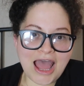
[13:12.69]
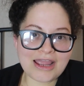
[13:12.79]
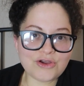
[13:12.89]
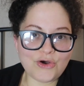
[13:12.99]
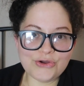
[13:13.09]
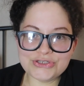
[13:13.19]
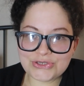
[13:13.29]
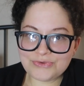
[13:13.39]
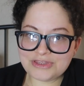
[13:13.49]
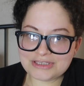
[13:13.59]
I
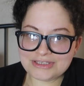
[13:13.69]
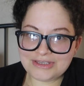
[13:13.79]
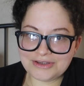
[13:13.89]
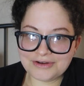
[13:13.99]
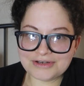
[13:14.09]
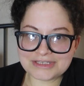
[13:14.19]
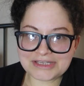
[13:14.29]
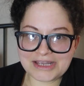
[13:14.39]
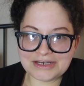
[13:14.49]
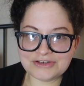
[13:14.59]
also this year
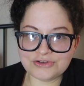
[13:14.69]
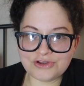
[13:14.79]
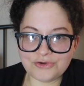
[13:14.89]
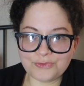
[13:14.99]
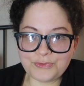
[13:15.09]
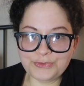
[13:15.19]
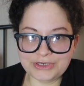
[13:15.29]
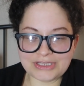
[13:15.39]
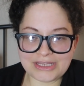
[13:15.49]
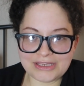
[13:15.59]
decided to go
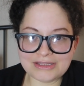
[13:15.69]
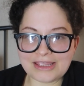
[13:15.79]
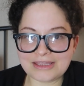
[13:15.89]
really